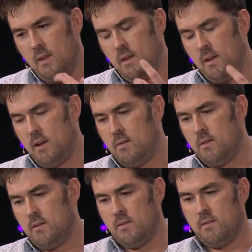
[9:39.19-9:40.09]
And
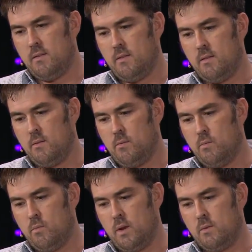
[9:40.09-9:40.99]

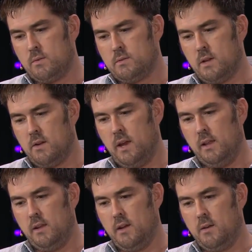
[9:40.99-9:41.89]
when I was there
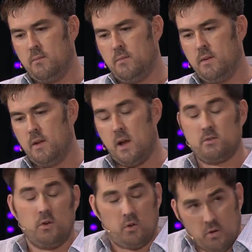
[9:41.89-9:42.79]
healing up, I
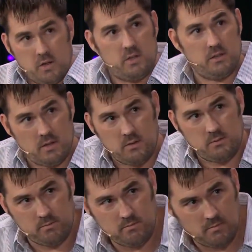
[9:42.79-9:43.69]
was on crutches. I was
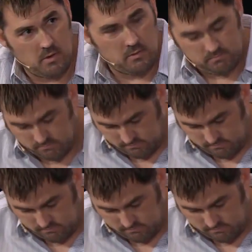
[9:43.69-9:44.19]
all...